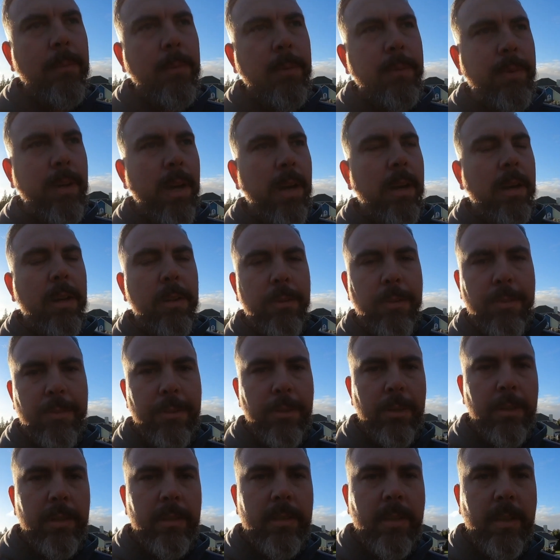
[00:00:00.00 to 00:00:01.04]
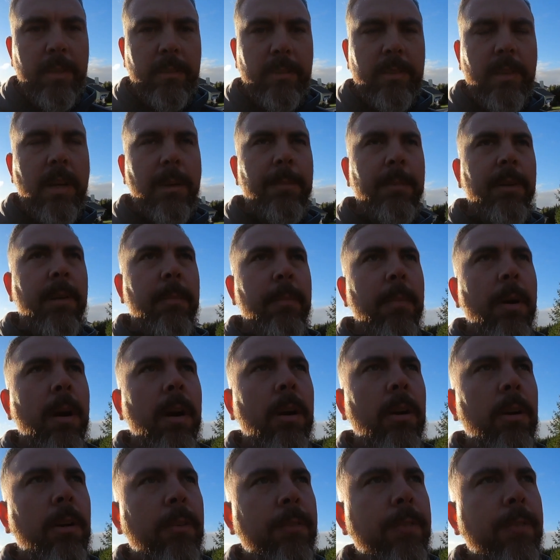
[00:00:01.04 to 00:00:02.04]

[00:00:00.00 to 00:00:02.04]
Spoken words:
We've got another 30 tons coming tomorrow,